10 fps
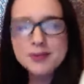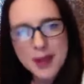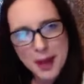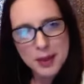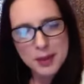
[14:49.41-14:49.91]

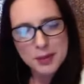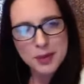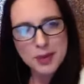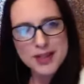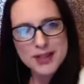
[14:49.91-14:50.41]
Happy
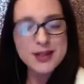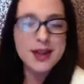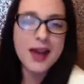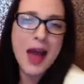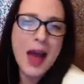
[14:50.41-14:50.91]
employees,
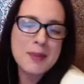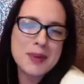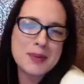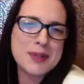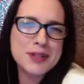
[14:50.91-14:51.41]
happy
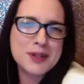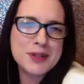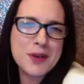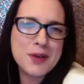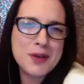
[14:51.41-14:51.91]

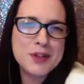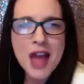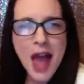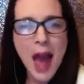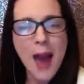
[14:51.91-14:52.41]
business owners,
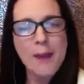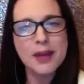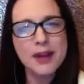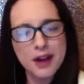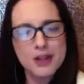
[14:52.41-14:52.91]

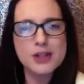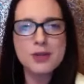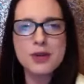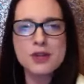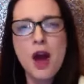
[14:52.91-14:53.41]
happy
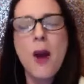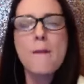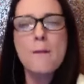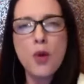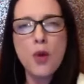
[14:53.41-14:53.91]
customers,
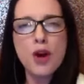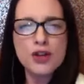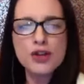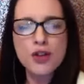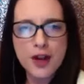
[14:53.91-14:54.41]
more
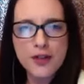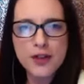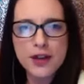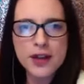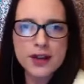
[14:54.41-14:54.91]

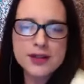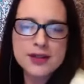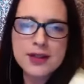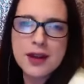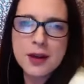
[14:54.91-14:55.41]
traffic
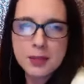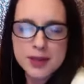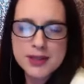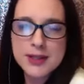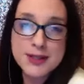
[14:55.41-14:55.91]
into their
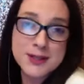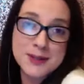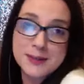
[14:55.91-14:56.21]
business.